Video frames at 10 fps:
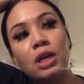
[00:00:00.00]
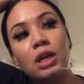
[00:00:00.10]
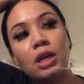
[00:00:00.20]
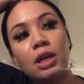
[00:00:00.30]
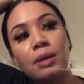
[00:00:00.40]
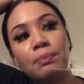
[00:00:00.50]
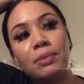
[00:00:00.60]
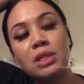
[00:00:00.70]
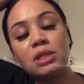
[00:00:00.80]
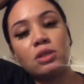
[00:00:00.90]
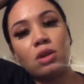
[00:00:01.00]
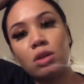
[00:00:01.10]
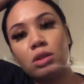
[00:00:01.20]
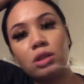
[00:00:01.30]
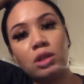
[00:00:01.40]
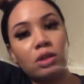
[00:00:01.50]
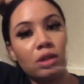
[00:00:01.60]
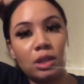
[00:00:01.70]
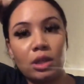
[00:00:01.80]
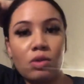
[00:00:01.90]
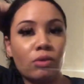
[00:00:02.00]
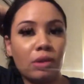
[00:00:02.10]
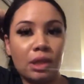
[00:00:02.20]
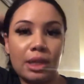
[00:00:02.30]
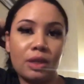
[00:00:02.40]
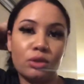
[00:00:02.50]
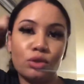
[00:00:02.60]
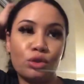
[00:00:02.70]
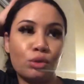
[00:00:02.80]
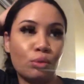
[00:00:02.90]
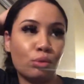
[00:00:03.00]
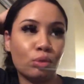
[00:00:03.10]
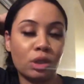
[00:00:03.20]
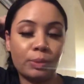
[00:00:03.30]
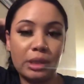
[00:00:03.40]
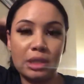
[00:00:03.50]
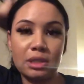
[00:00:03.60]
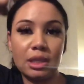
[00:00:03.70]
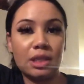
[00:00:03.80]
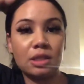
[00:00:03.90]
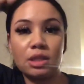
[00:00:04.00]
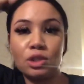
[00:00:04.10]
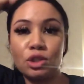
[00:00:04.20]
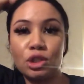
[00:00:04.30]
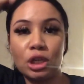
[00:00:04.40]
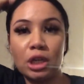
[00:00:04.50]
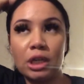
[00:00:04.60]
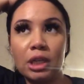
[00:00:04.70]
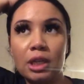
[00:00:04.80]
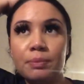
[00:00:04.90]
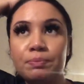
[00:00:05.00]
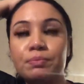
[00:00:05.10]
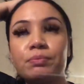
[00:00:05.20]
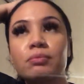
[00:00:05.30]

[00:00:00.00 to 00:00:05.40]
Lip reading: This is literally only like 2-3 weeks into this journey,